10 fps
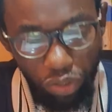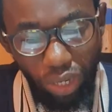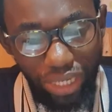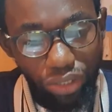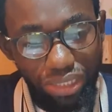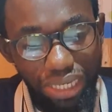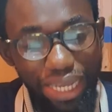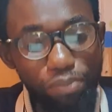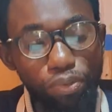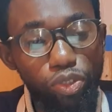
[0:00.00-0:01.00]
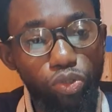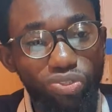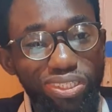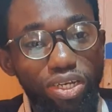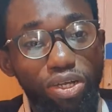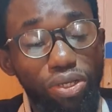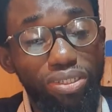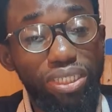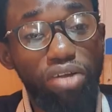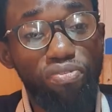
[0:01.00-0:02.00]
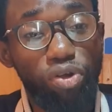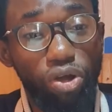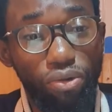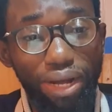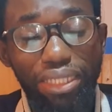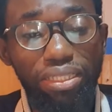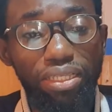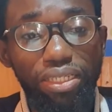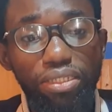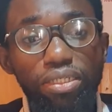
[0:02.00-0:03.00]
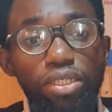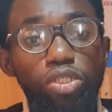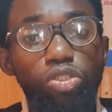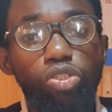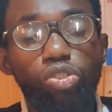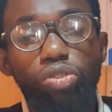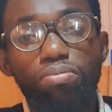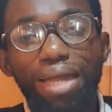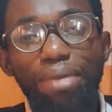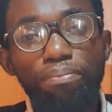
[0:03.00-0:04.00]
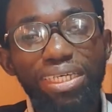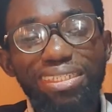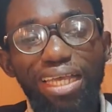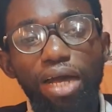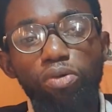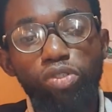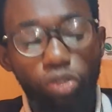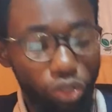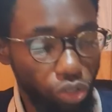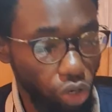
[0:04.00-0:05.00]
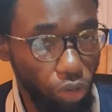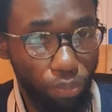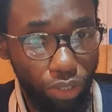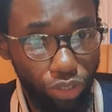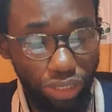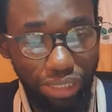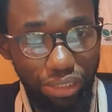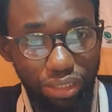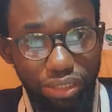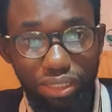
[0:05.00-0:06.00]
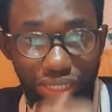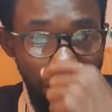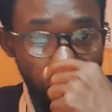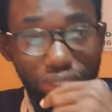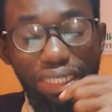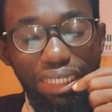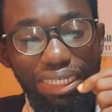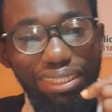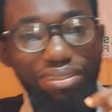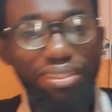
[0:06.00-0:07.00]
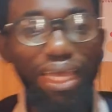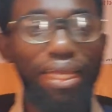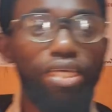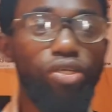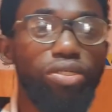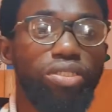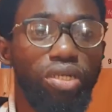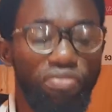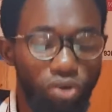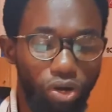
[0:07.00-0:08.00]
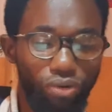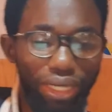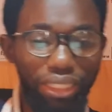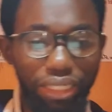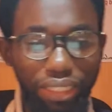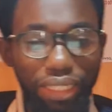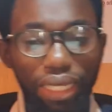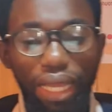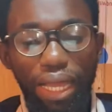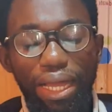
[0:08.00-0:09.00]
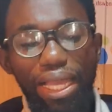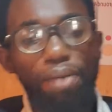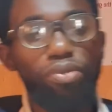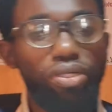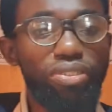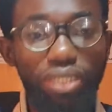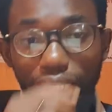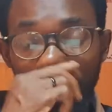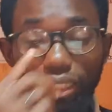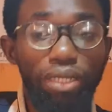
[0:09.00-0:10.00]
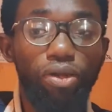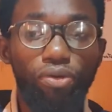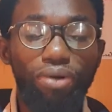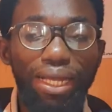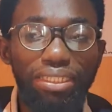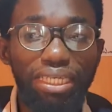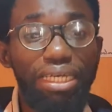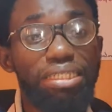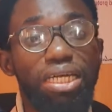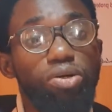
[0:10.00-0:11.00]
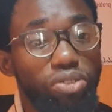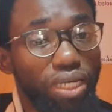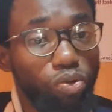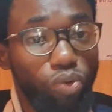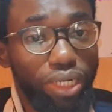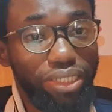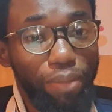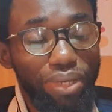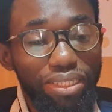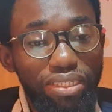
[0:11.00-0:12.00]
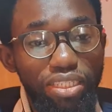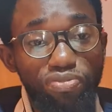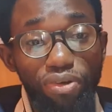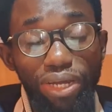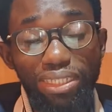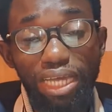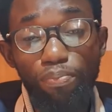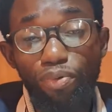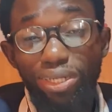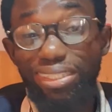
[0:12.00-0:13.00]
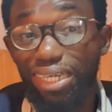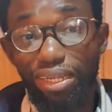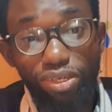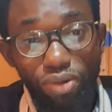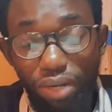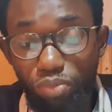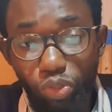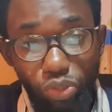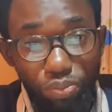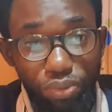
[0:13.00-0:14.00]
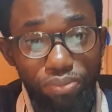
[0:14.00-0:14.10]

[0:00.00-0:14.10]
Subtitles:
you are not able to sell yourself correctly, you might miss out on opportunities. Now, in selling yourself correctly, I am not saying write 1,000 words. I mean, this is, for example, on Telegram group.